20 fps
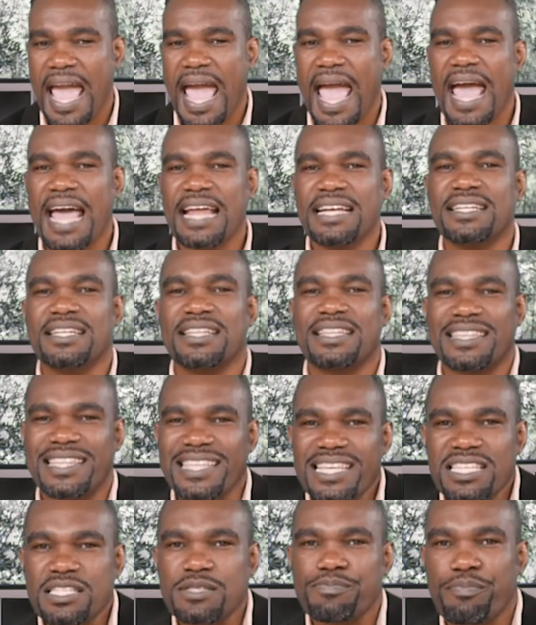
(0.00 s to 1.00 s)
And
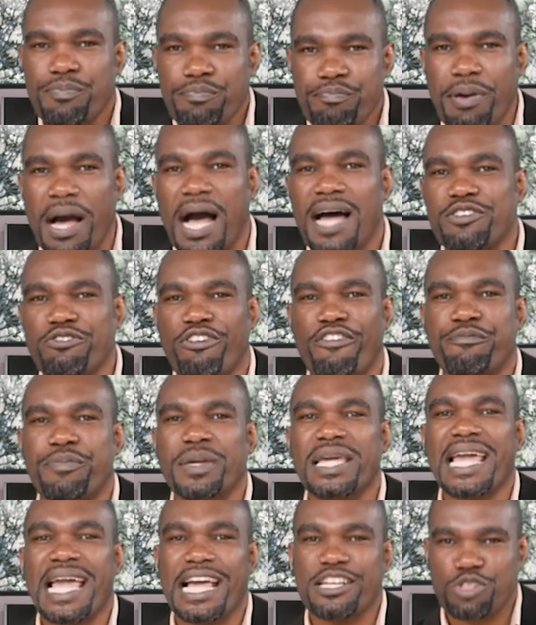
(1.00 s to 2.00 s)
this part of
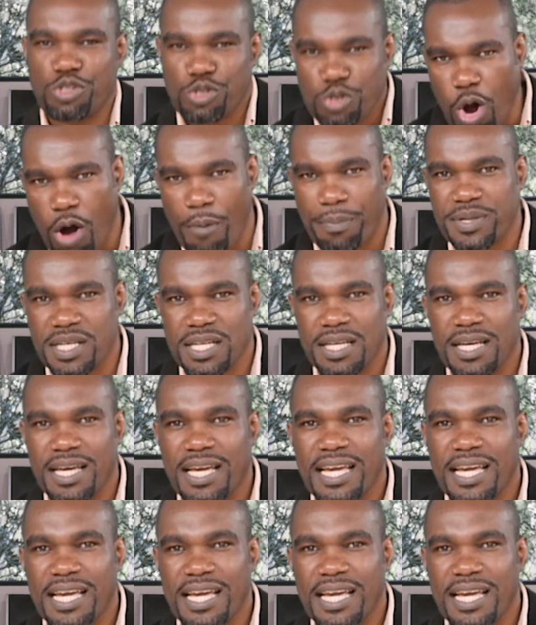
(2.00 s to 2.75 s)
being estopped,